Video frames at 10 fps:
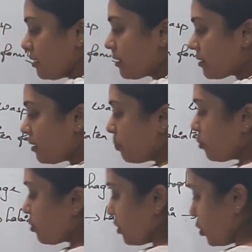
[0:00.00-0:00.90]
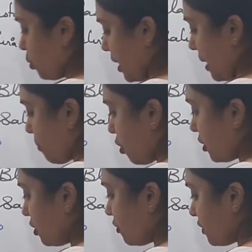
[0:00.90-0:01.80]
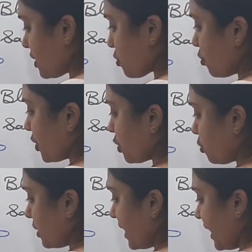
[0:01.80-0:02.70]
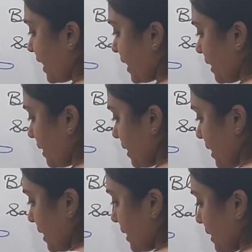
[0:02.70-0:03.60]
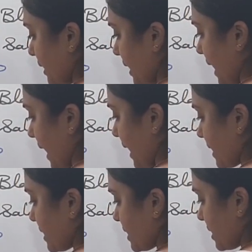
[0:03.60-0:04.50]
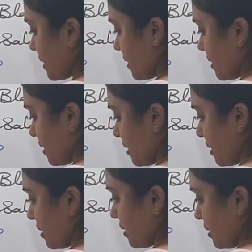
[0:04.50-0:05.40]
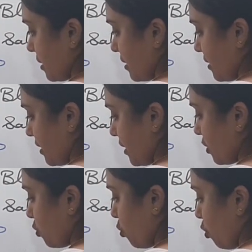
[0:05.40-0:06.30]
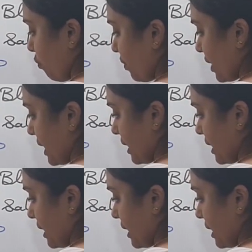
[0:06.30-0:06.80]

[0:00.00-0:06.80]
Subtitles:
The yucca moth is going to lay the eggs in ovary,